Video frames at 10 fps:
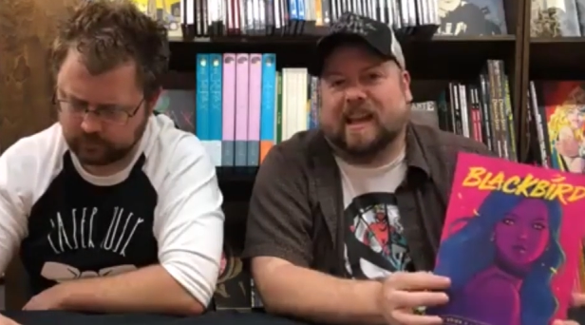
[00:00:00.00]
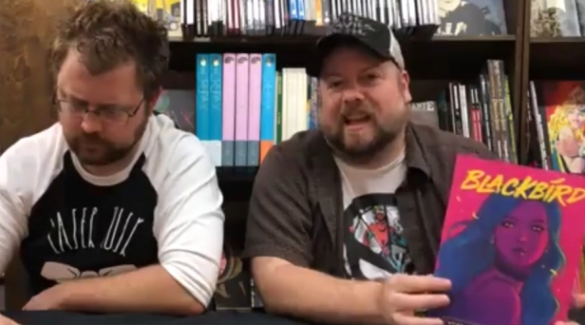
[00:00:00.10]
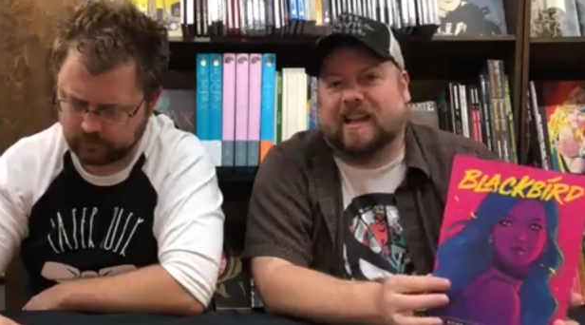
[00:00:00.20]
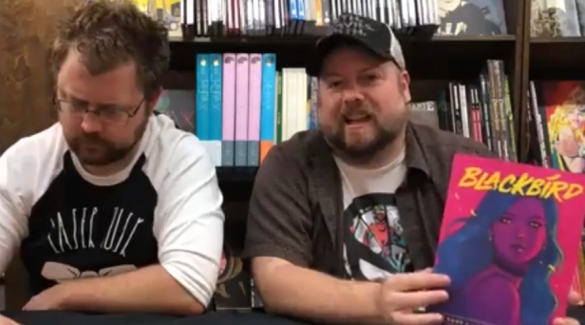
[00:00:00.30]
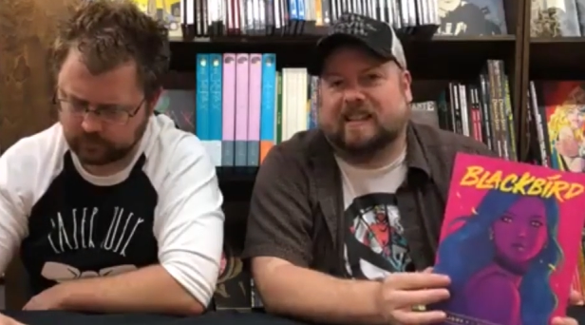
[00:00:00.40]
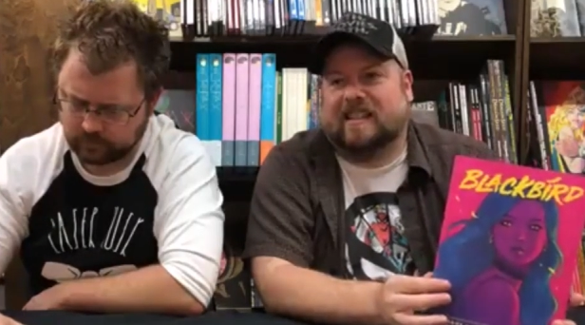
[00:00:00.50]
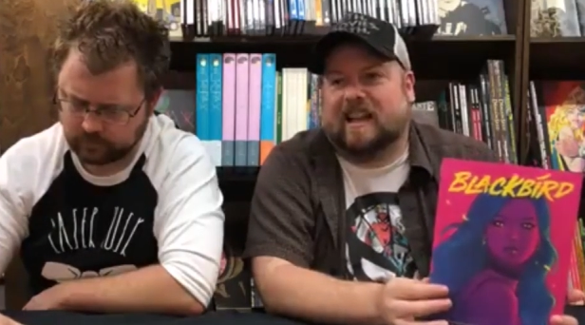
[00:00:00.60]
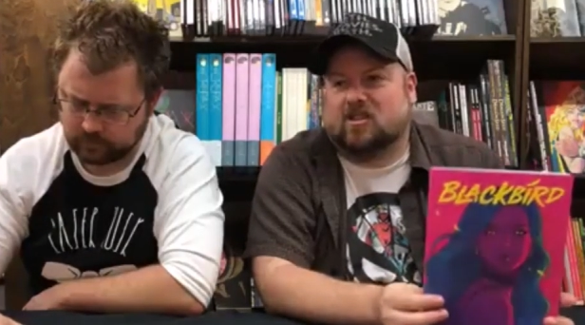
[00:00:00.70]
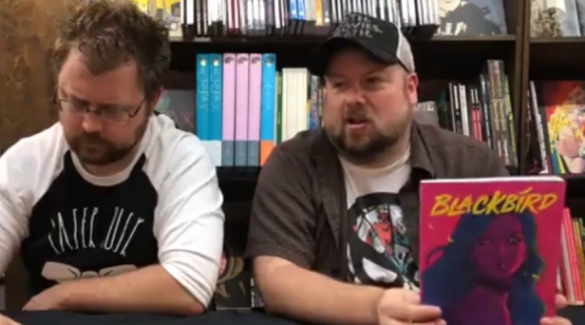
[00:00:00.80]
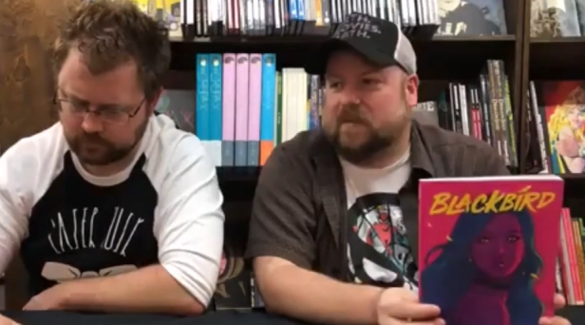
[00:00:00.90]
Speaker 1: Uh, it's
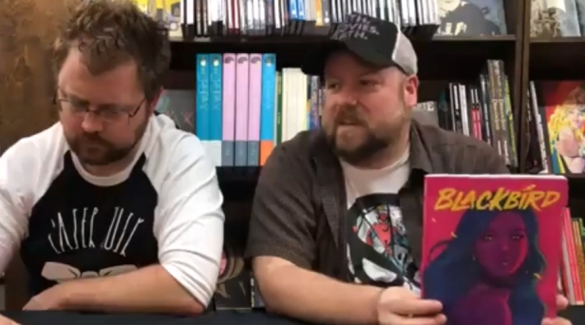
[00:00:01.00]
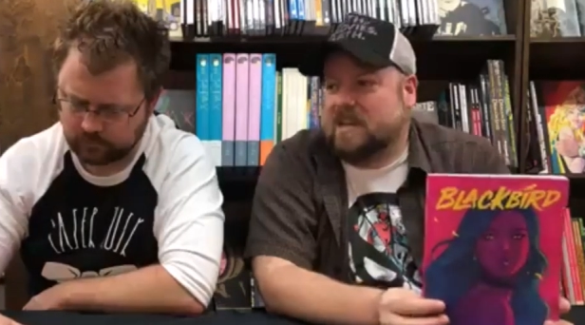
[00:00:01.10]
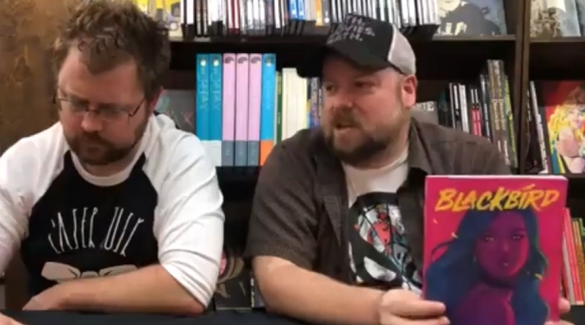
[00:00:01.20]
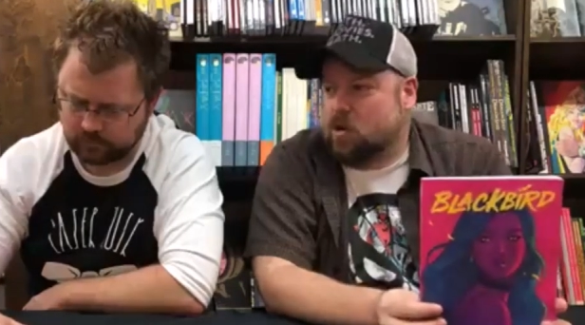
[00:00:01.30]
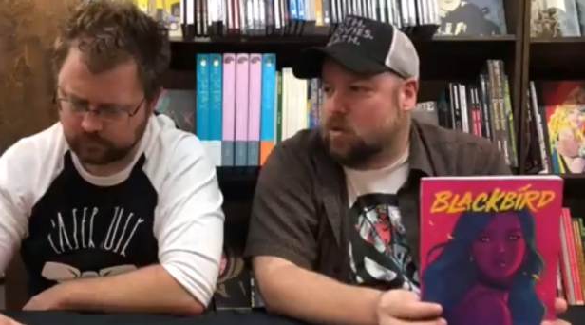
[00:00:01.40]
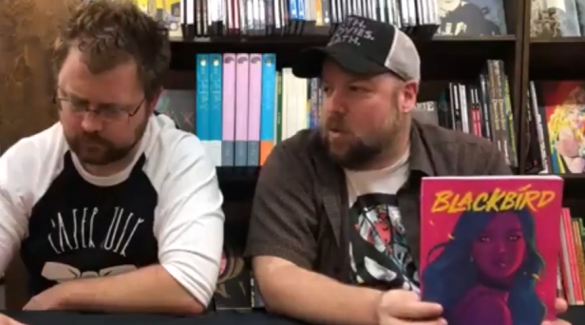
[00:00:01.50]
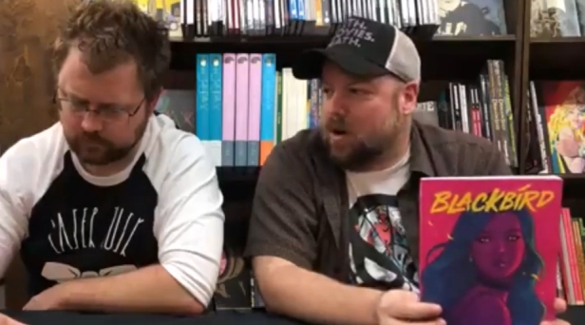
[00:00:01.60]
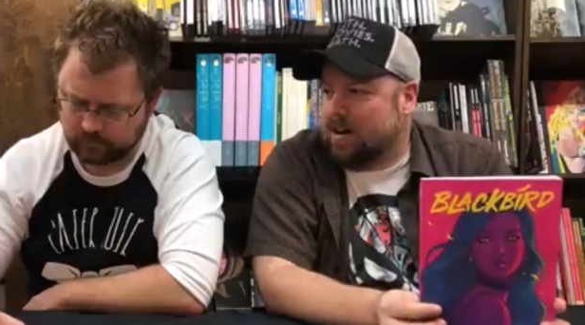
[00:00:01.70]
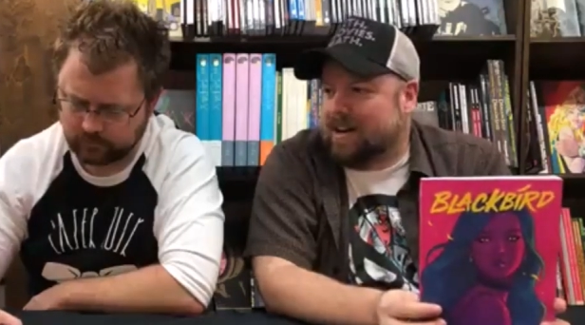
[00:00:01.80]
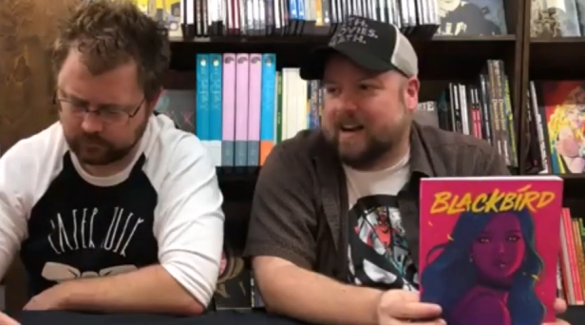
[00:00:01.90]
got sort of a neo
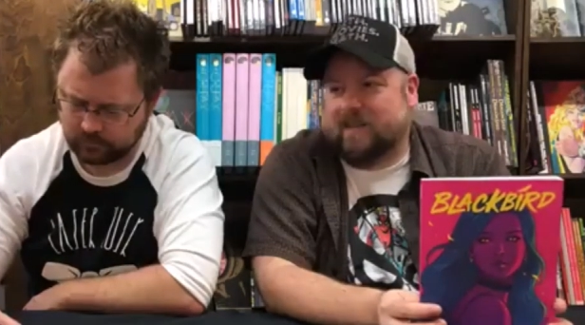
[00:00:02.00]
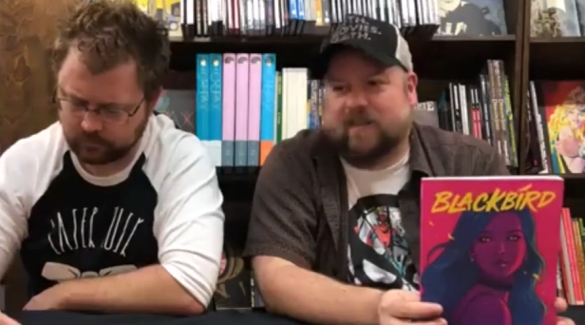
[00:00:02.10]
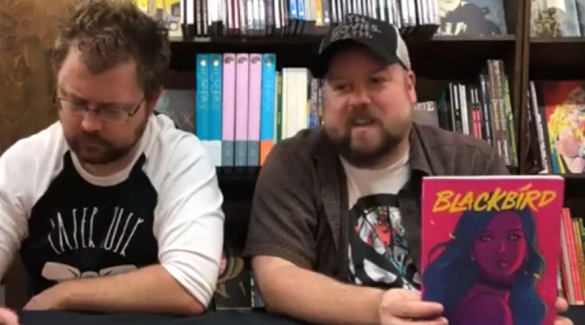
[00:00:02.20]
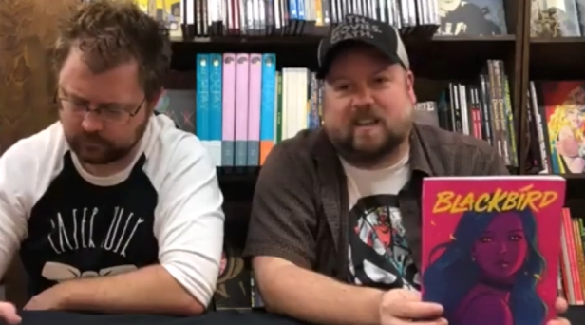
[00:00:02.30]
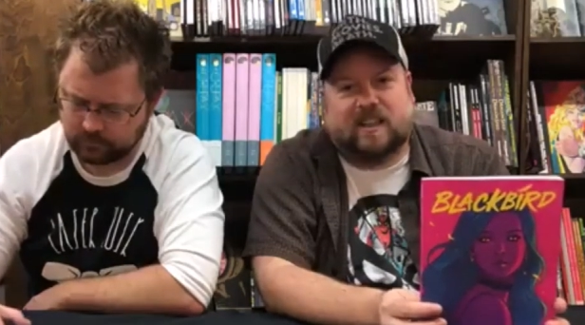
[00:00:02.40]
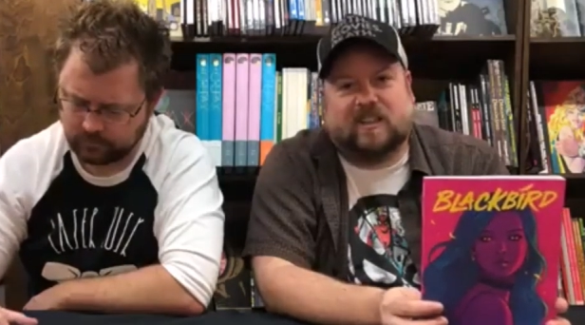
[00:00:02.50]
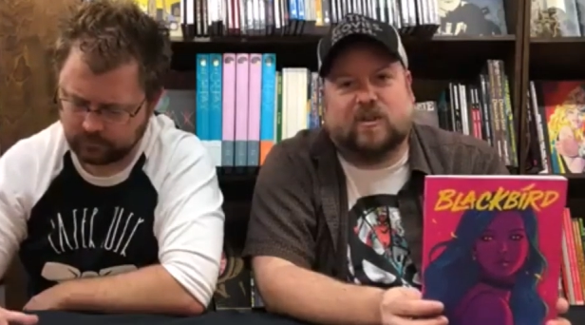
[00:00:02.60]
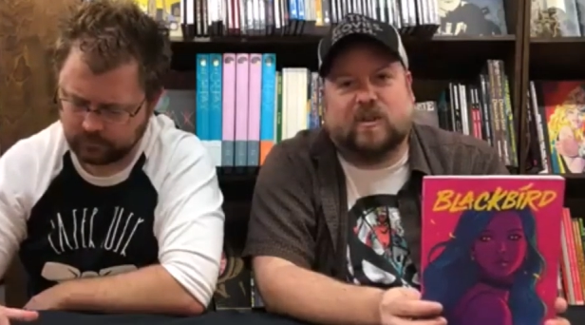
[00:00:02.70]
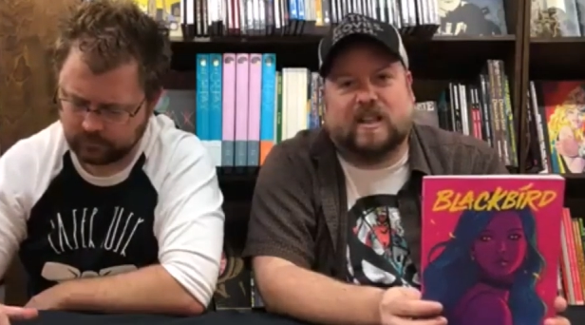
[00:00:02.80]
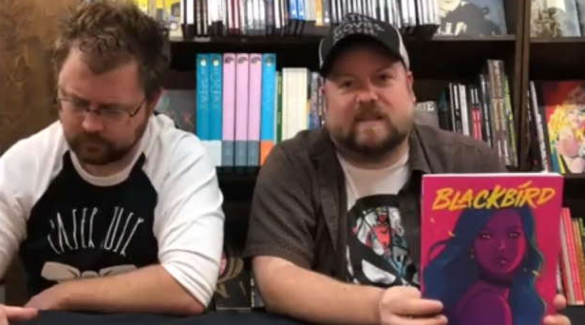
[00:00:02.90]
noir kind of feeling
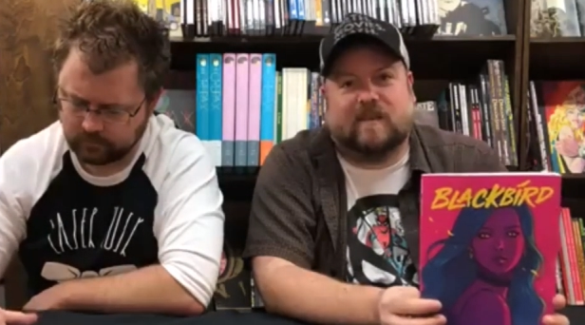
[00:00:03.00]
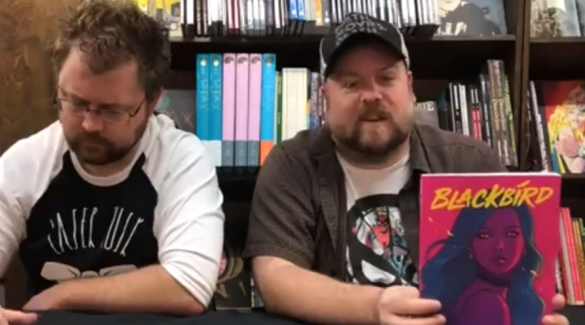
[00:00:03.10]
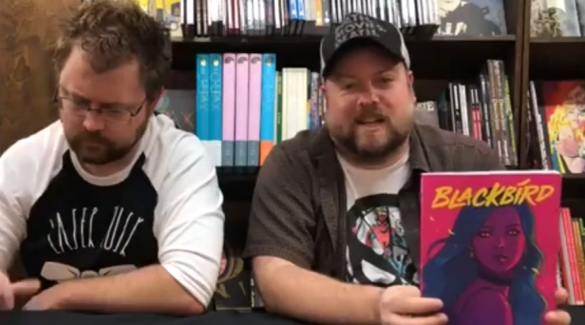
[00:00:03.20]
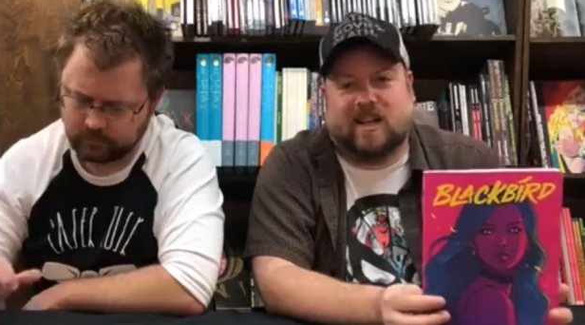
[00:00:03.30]
to it, very